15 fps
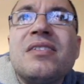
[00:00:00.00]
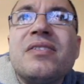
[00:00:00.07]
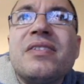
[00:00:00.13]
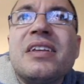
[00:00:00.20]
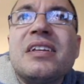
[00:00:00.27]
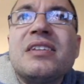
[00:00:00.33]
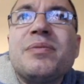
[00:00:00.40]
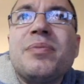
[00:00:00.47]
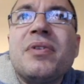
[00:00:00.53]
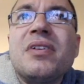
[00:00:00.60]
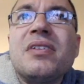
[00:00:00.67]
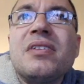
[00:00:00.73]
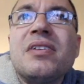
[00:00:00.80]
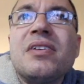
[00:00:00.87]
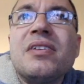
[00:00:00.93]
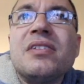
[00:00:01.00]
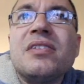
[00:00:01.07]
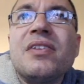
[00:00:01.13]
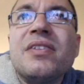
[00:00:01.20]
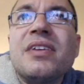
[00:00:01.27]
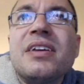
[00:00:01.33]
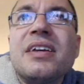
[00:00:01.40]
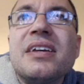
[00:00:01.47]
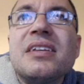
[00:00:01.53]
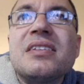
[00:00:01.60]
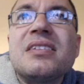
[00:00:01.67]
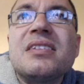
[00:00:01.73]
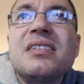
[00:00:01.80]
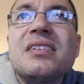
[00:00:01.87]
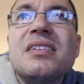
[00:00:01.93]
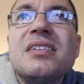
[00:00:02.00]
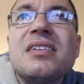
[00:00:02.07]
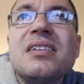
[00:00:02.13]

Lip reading: That spot, no, it's on the case.